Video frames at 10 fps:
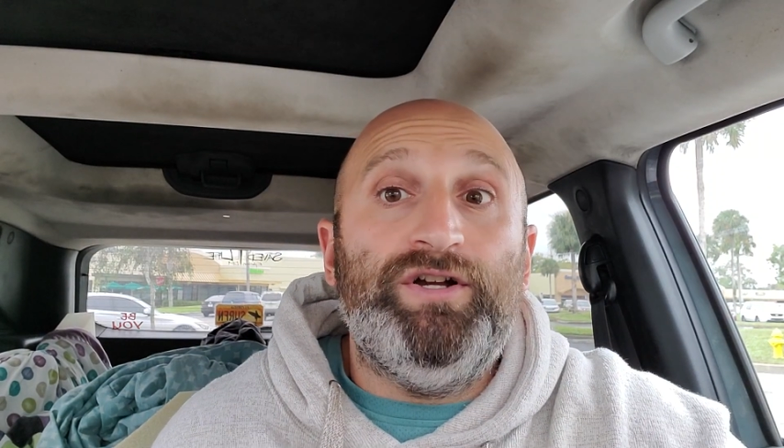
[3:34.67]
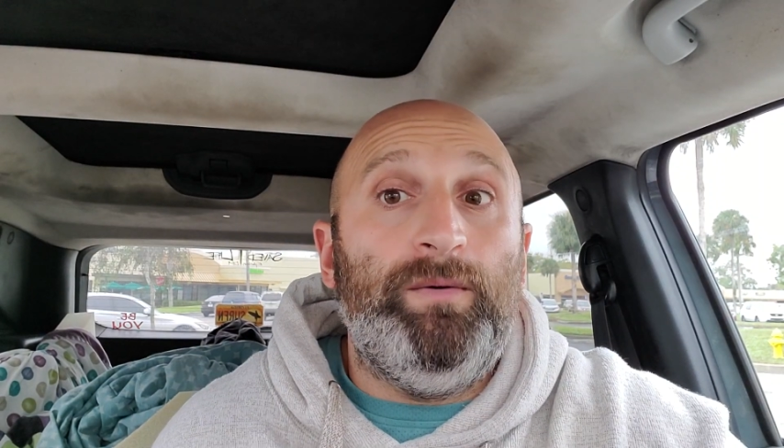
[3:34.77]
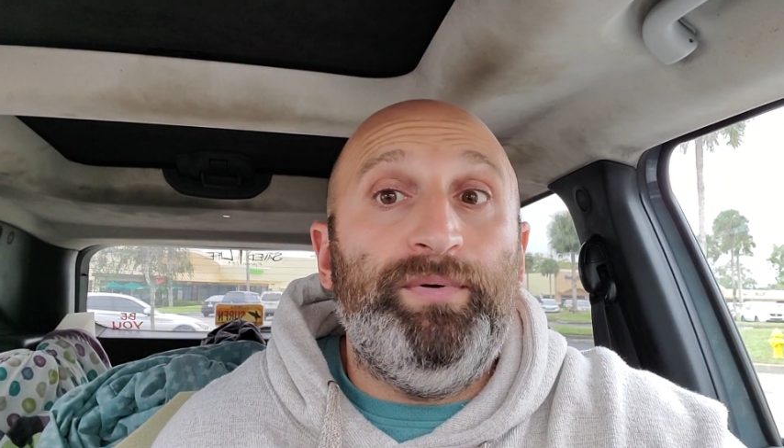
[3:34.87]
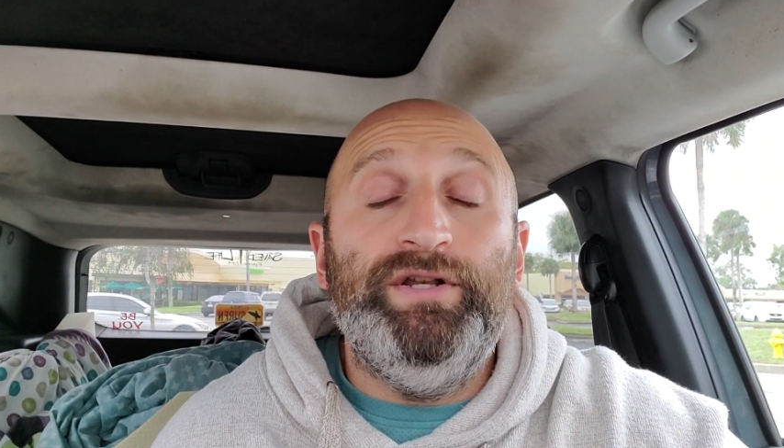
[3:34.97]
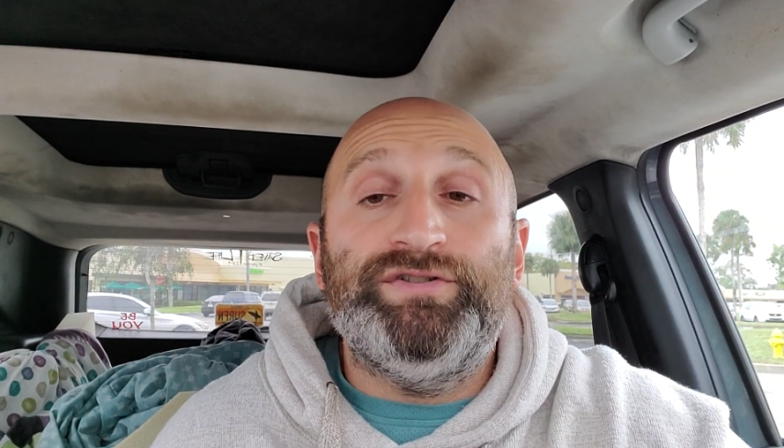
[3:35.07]

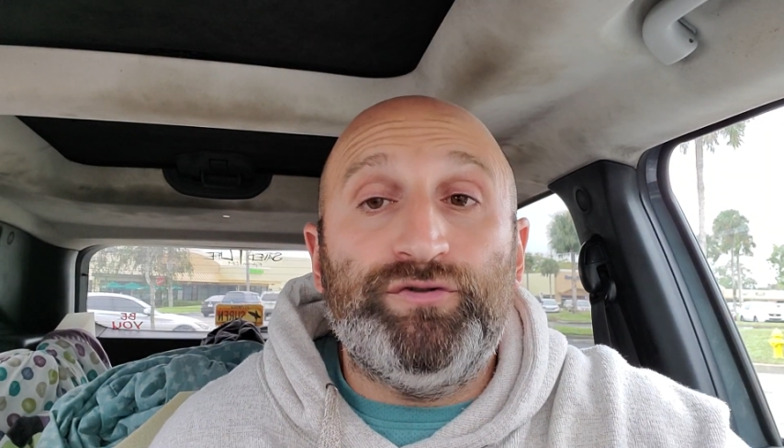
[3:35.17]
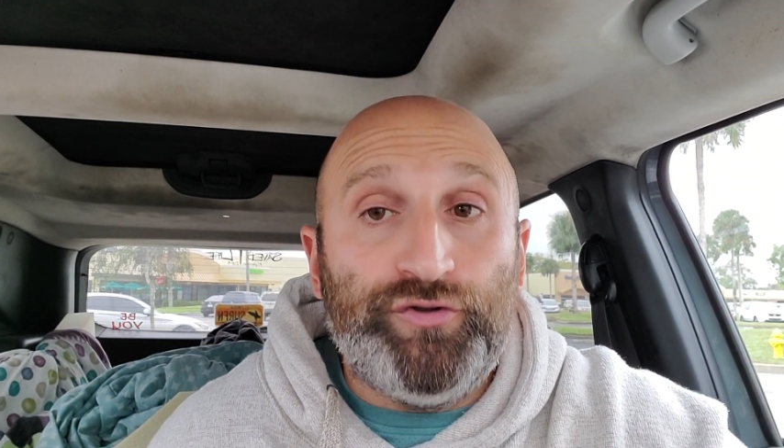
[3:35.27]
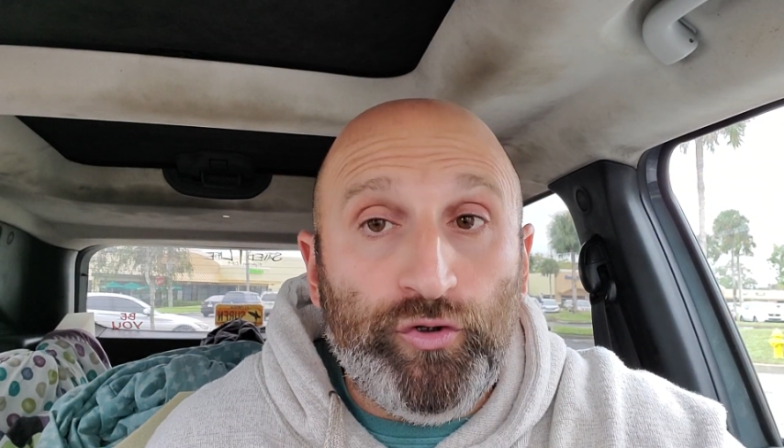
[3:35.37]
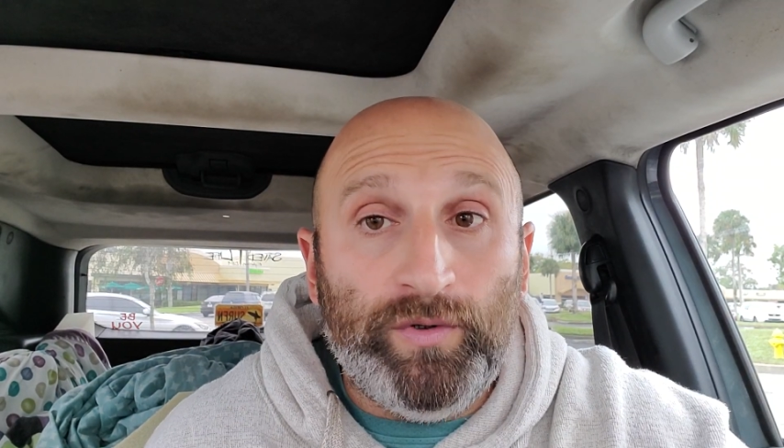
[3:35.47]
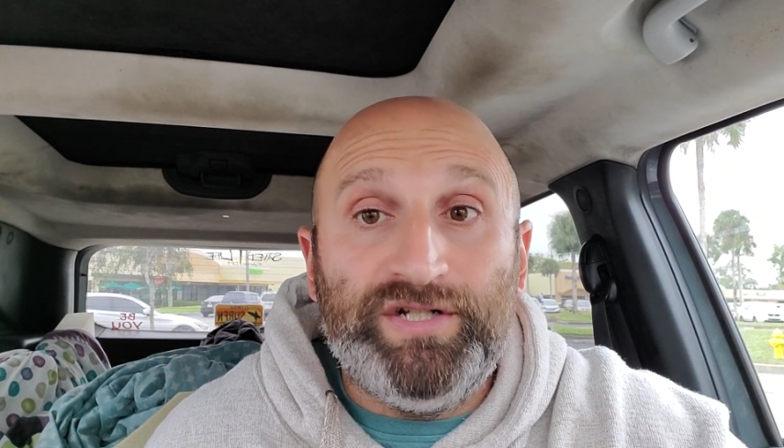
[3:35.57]
companies are
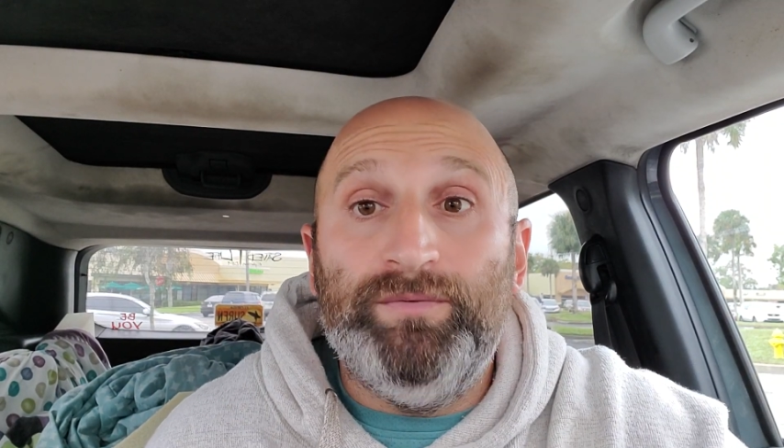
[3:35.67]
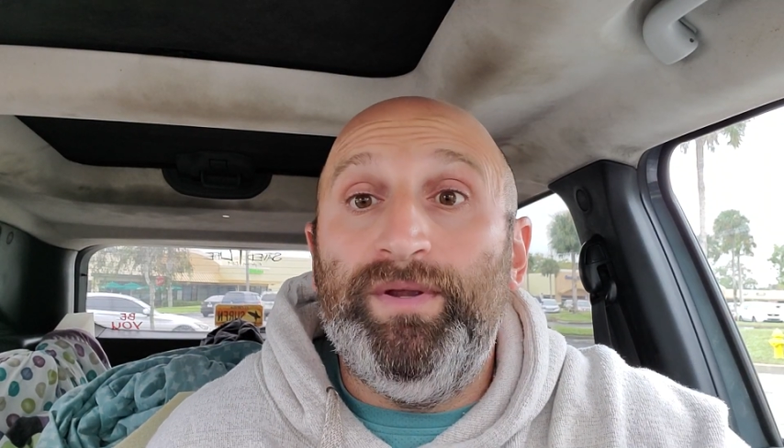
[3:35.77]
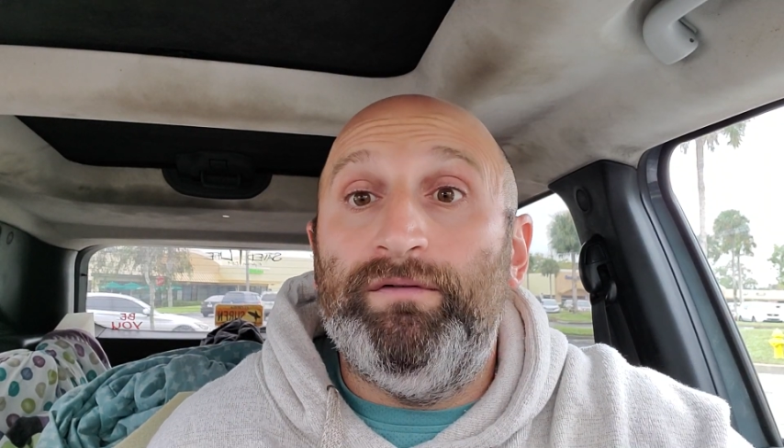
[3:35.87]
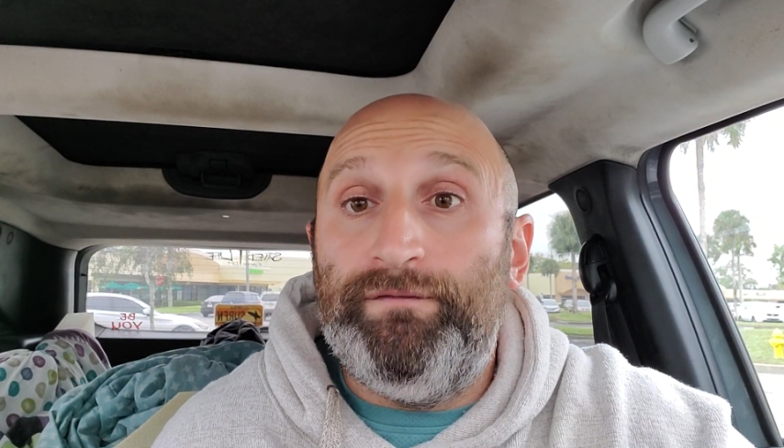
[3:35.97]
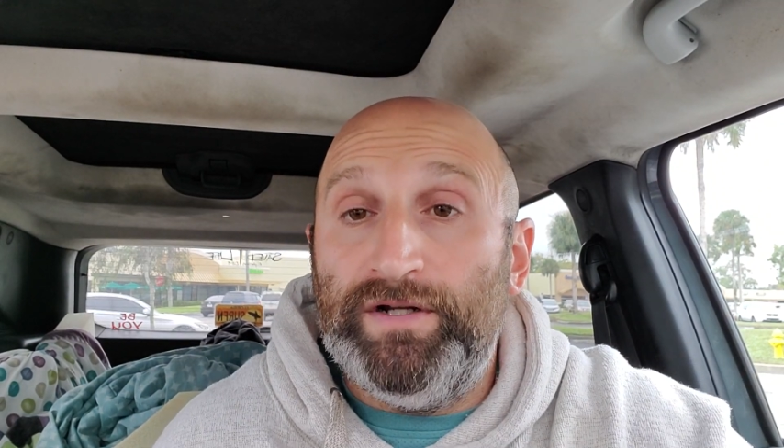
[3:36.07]
doing to
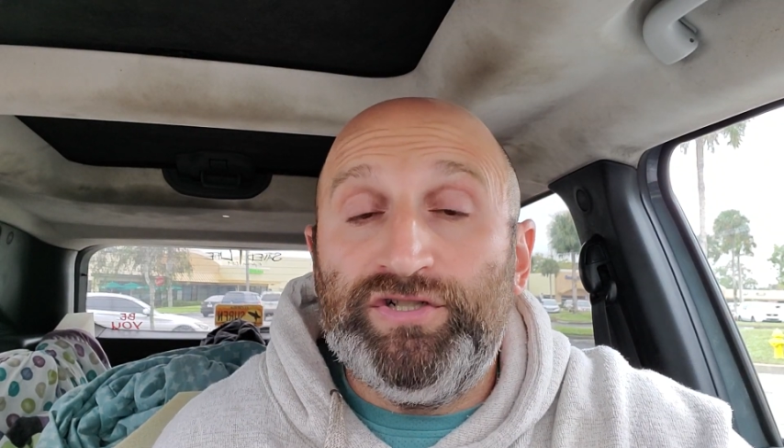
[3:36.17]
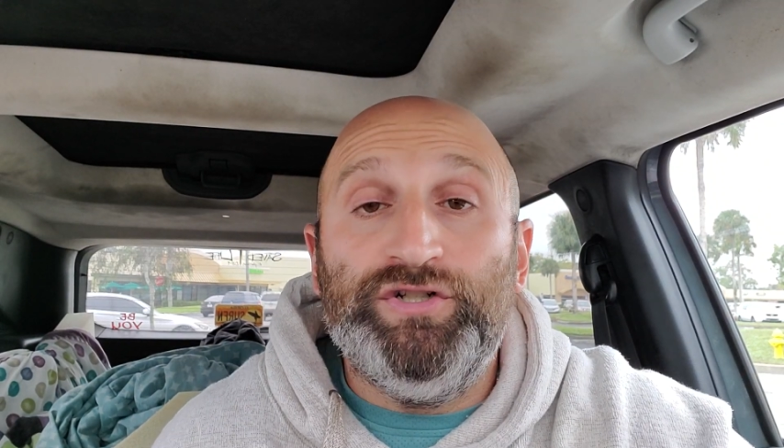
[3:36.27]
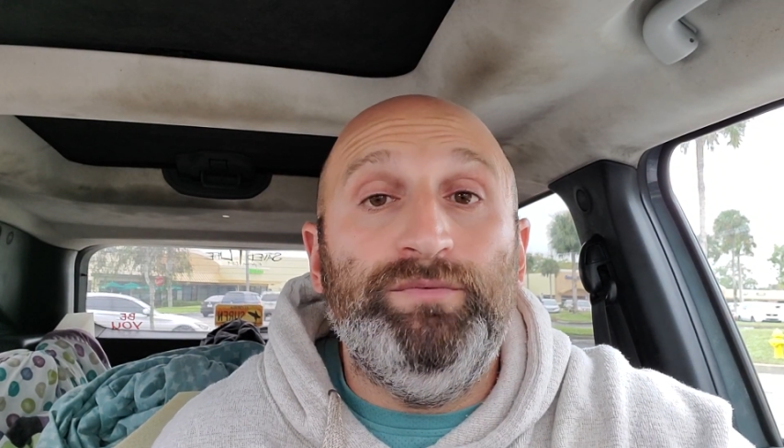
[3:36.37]
be efficient,